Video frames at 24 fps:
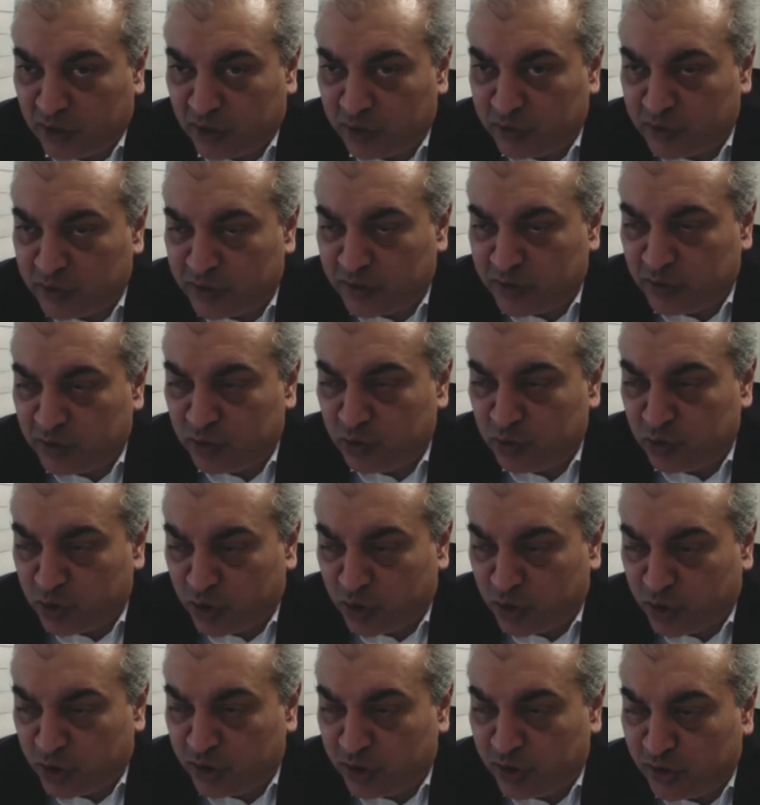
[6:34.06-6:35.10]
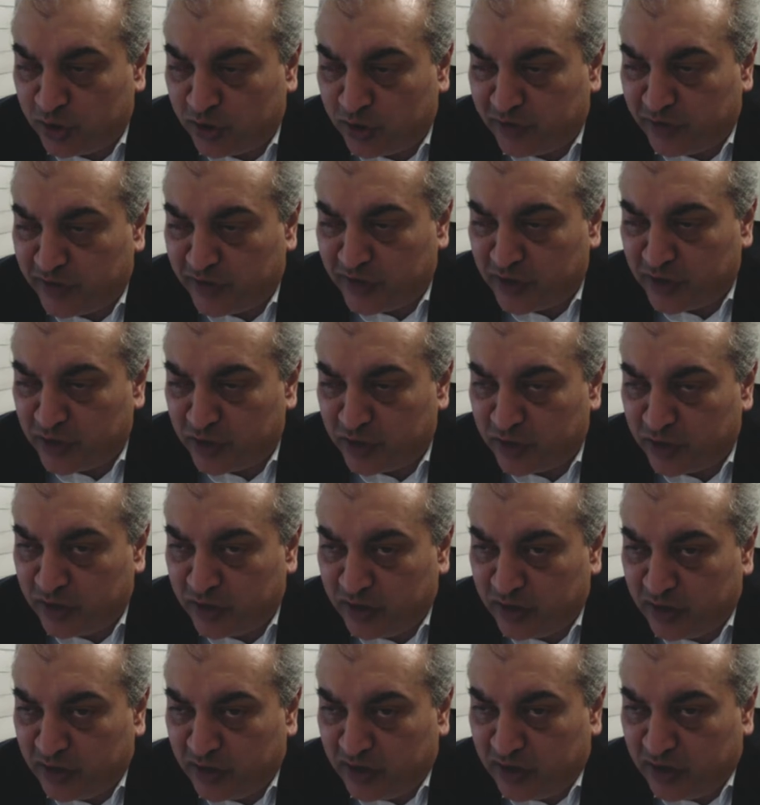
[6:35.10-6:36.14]
countries to join the convention.
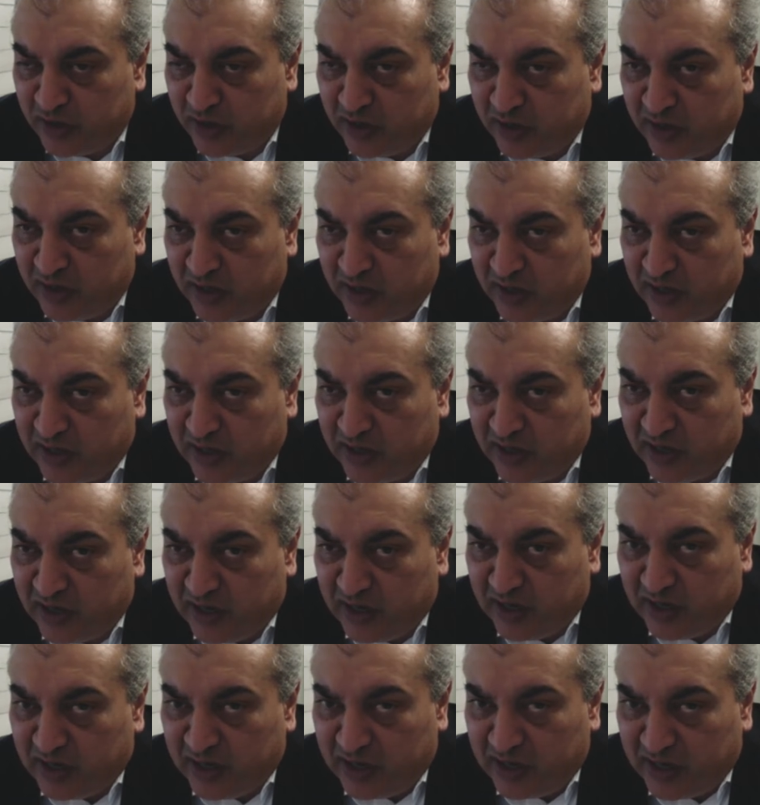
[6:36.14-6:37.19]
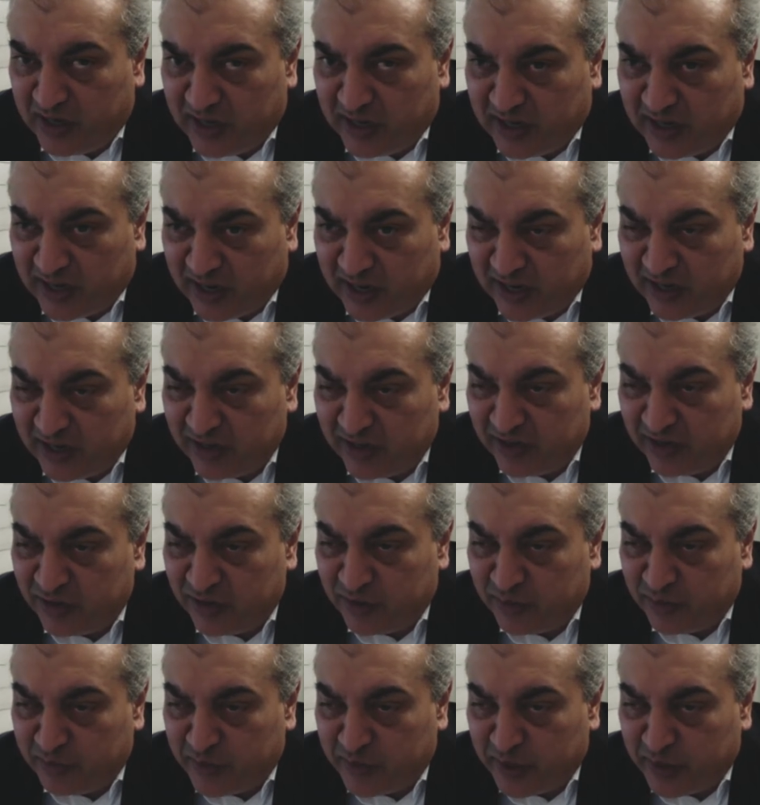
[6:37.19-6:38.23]
It
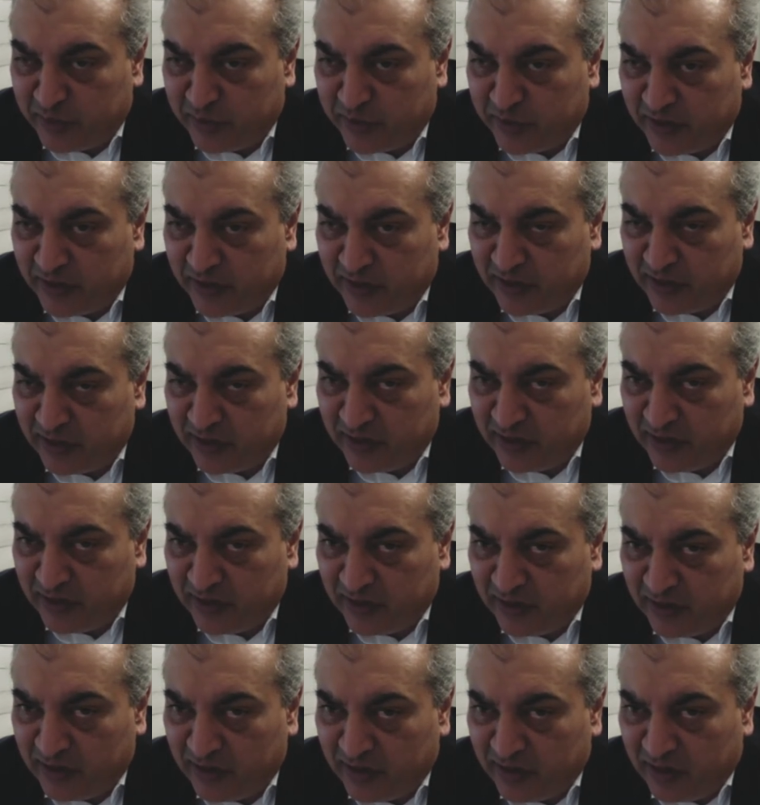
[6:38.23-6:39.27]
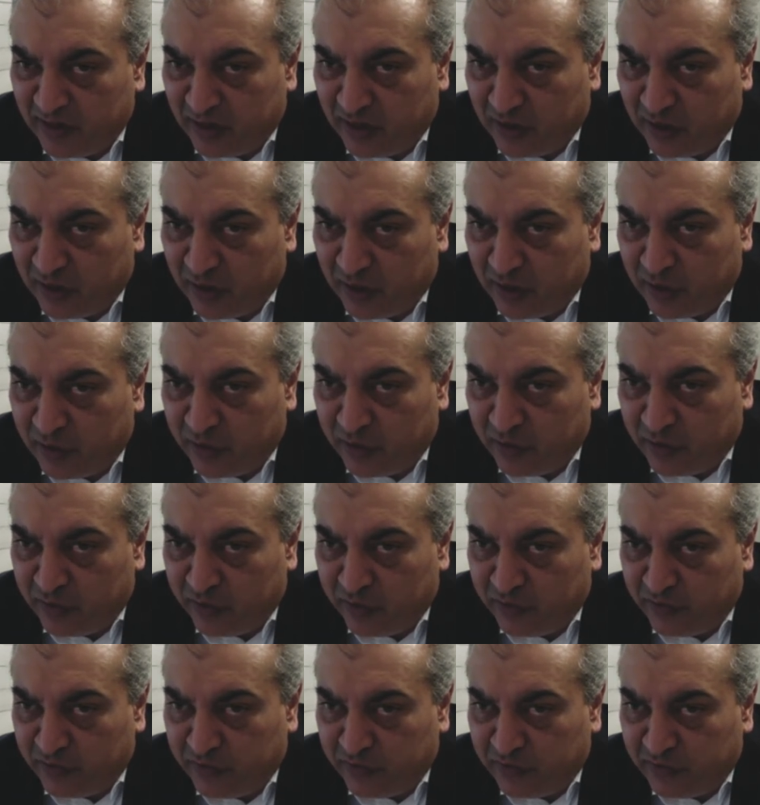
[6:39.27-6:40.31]
has the merit
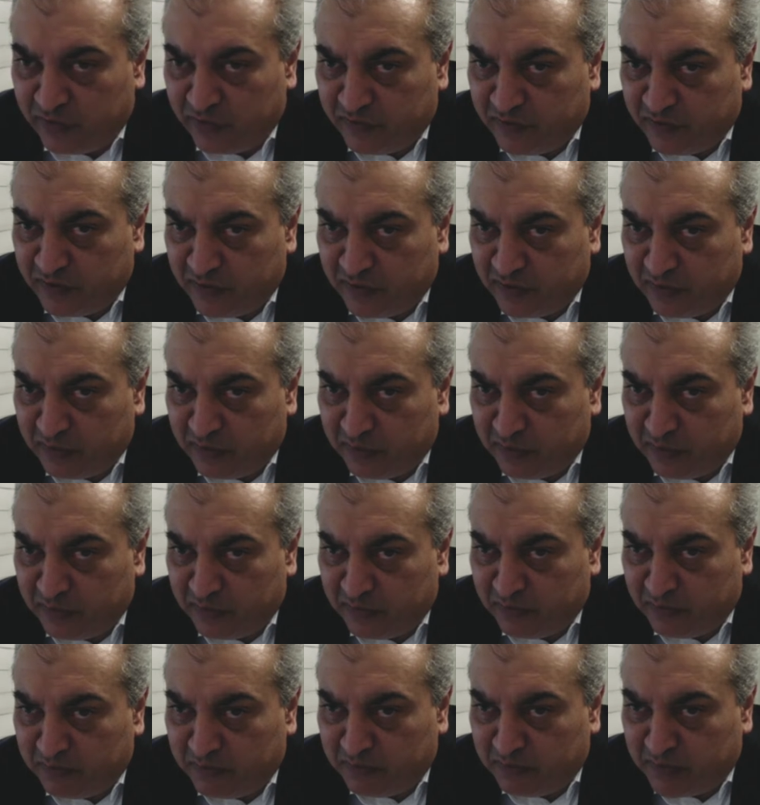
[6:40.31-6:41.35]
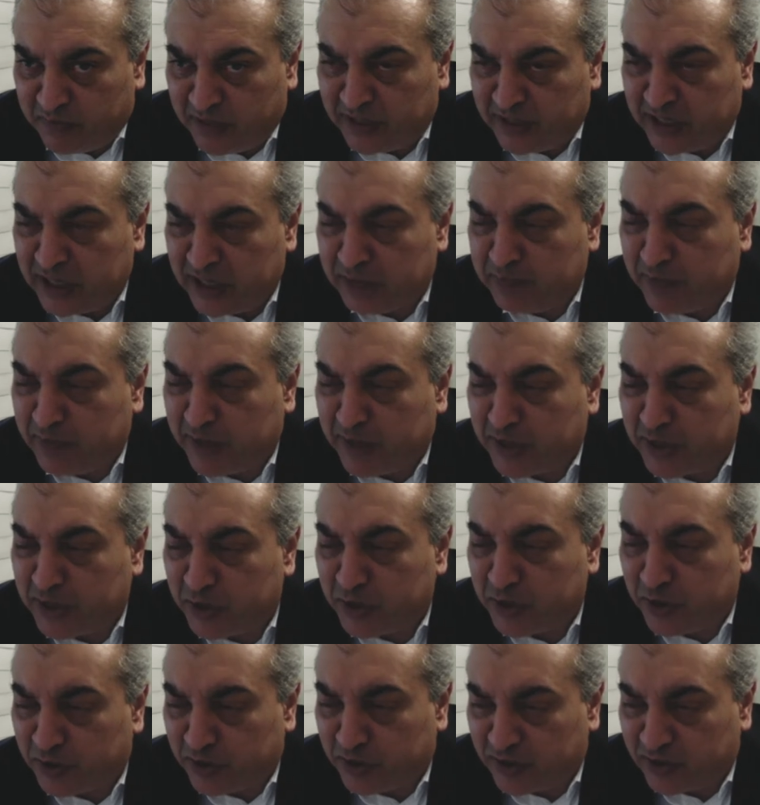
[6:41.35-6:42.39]
of being
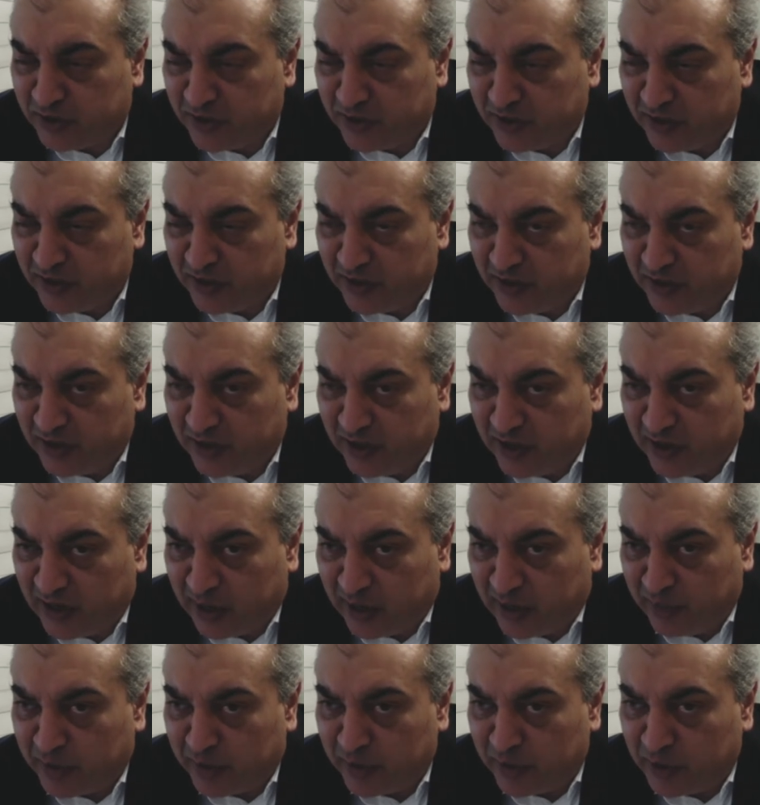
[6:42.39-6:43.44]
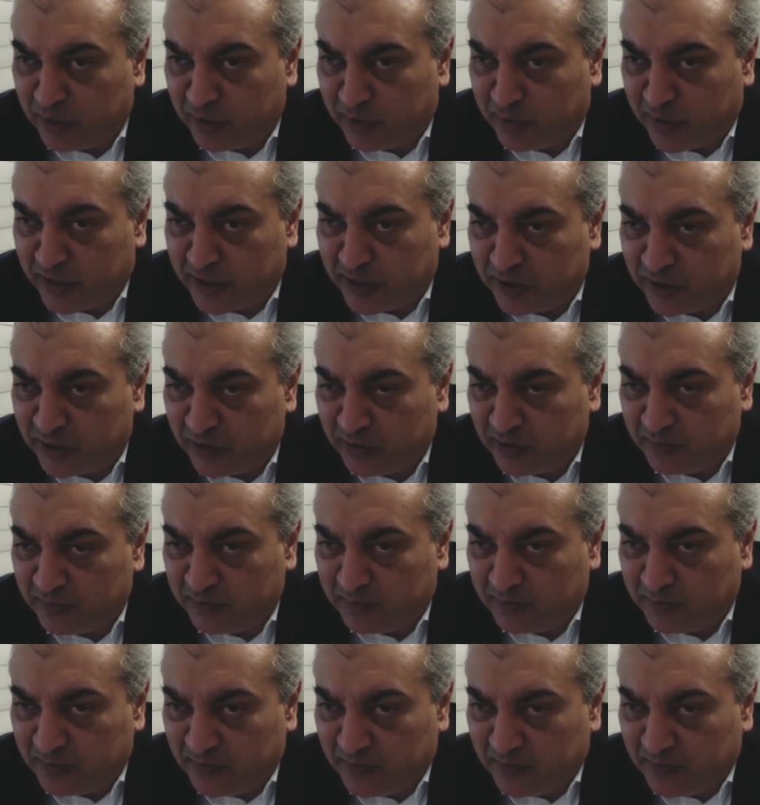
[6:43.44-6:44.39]
dispassionate about the matter.